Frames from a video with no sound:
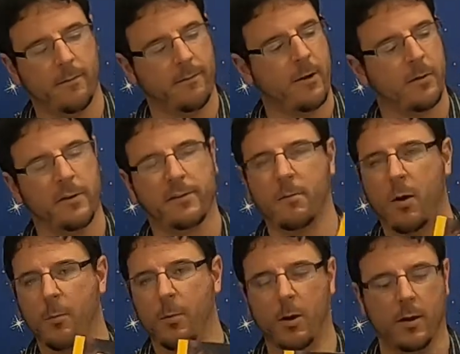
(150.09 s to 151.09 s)
fairly
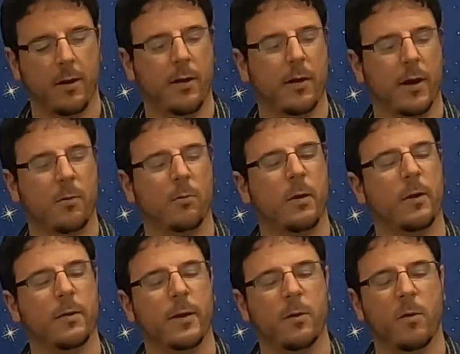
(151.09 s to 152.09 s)
small book, it
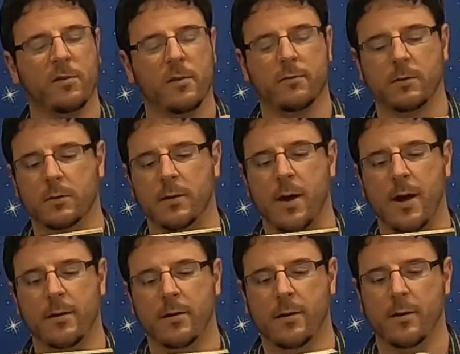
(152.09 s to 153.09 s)
really goes over a lot.